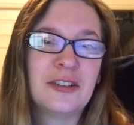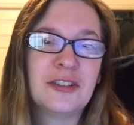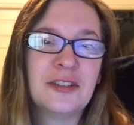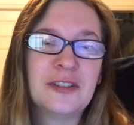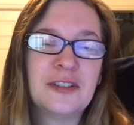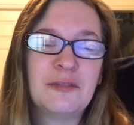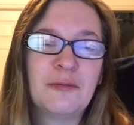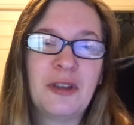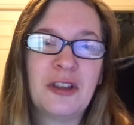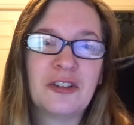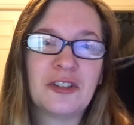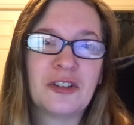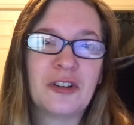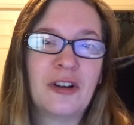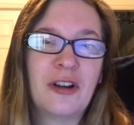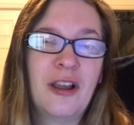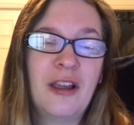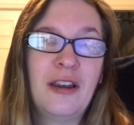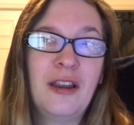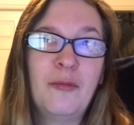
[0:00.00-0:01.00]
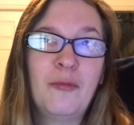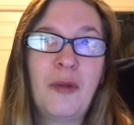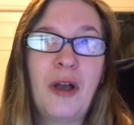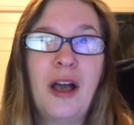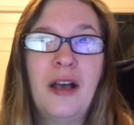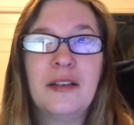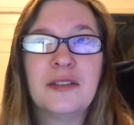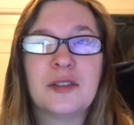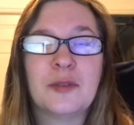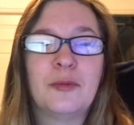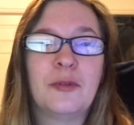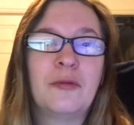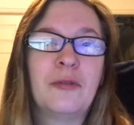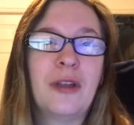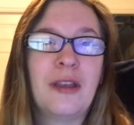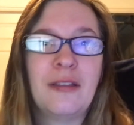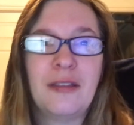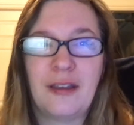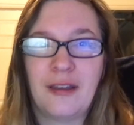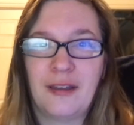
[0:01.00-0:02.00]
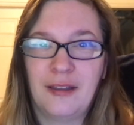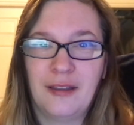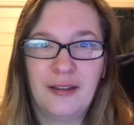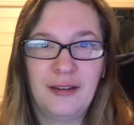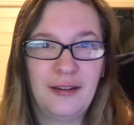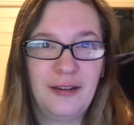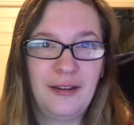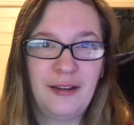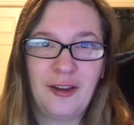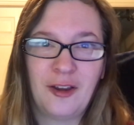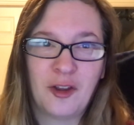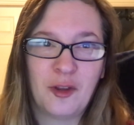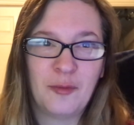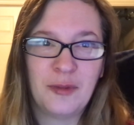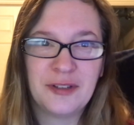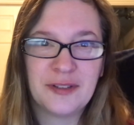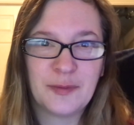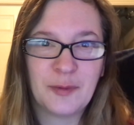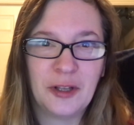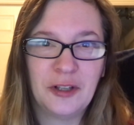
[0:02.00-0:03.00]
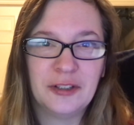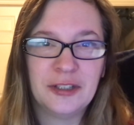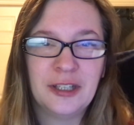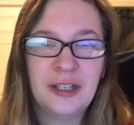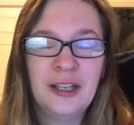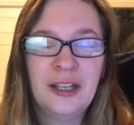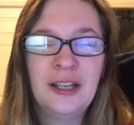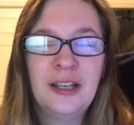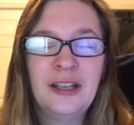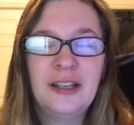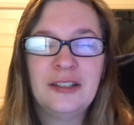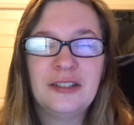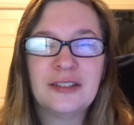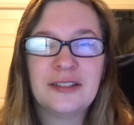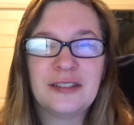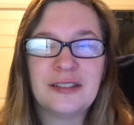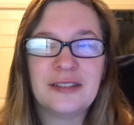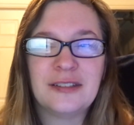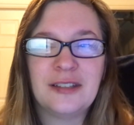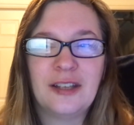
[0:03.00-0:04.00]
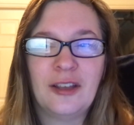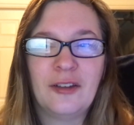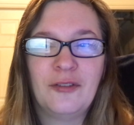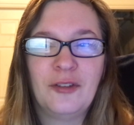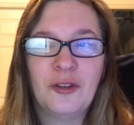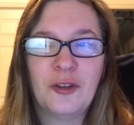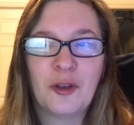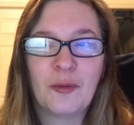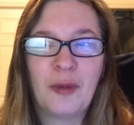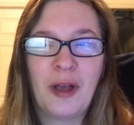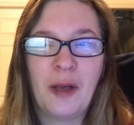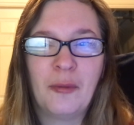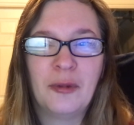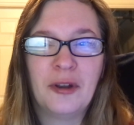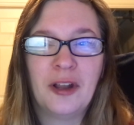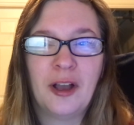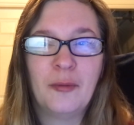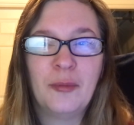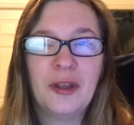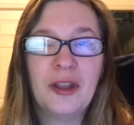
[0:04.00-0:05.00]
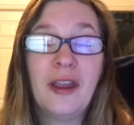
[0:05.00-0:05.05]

Just to make sure any possible way that it could be spelled, just to see if you could pop it up.